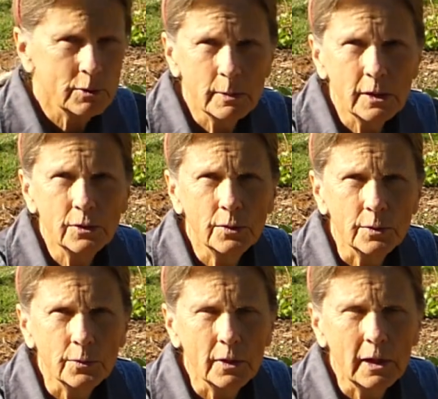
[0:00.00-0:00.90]
to be
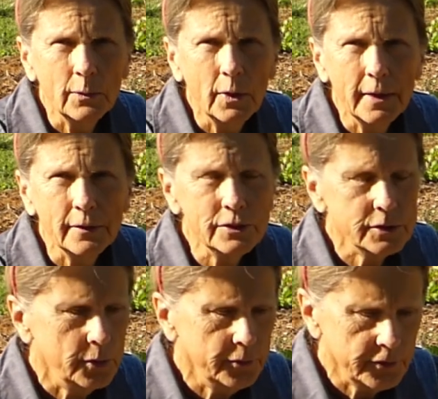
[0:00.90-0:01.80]
doing really well
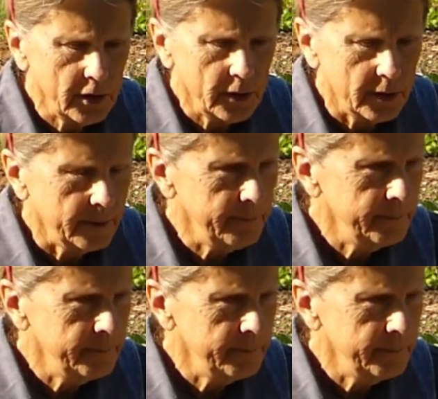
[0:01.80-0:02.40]
so far.